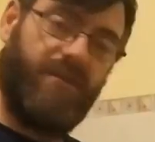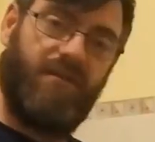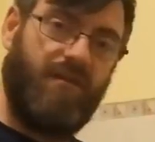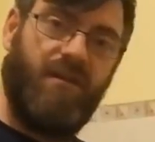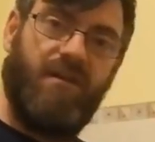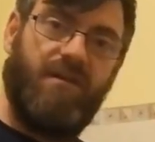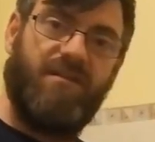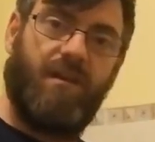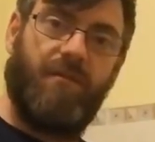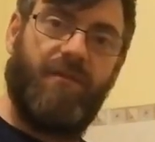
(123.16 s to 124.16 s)
and
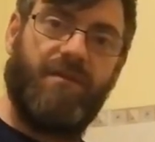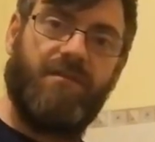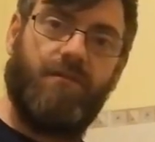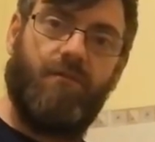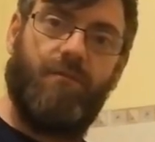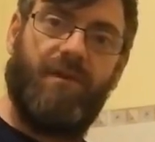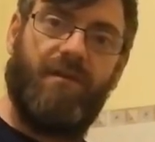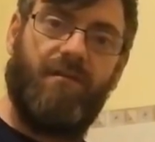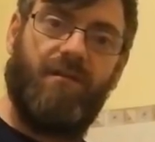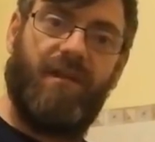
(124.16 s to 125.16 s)
some of it's going to have
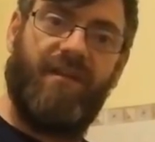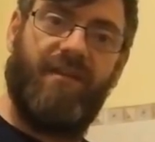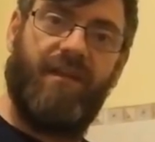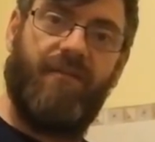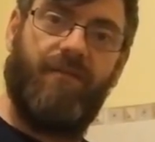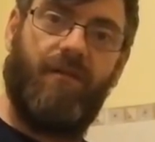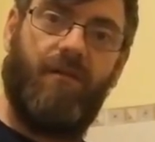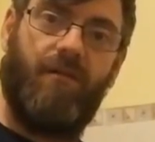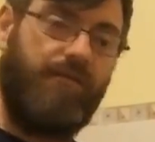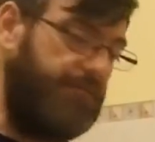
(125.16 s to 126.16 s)
been in there
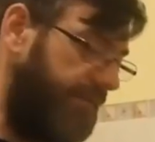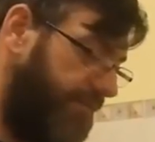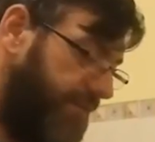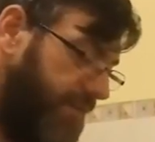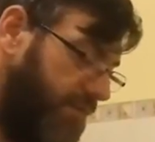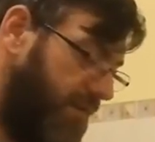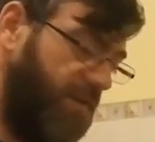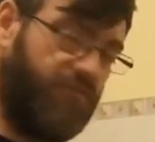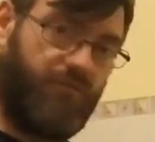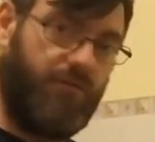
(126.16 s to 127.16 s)
for 50 to
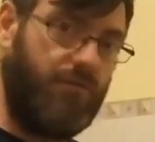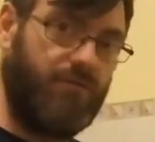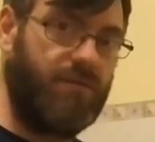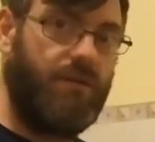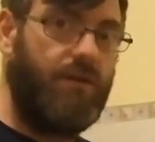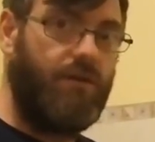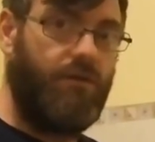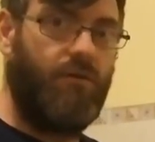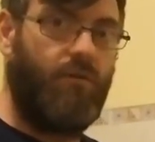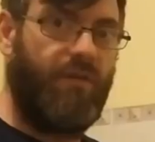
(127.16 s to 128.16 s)
100 years.
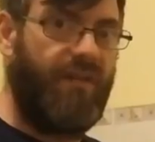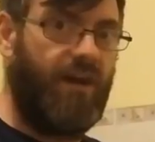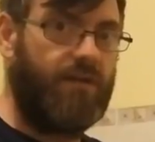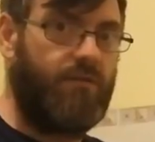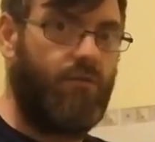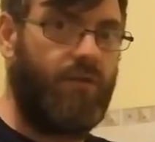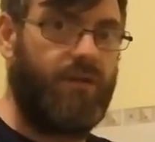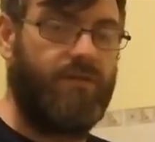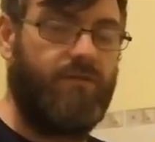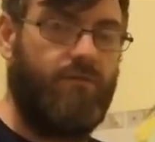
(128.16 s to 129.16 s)
You don't want that going
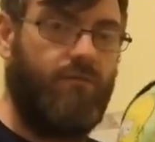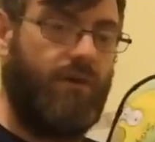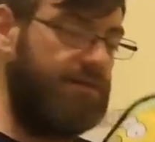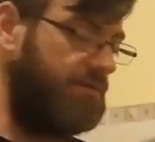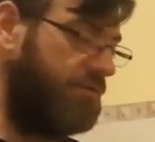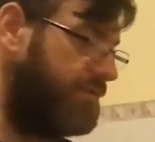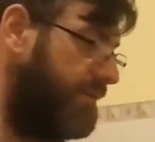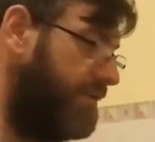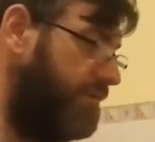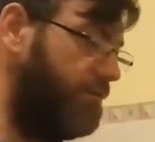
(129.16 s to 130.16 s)
into a
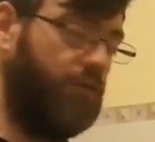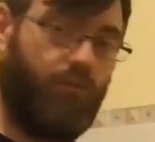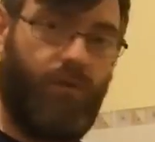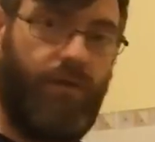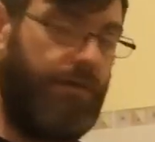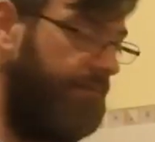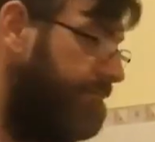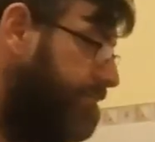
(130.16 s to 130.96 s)
saucepan you cook with.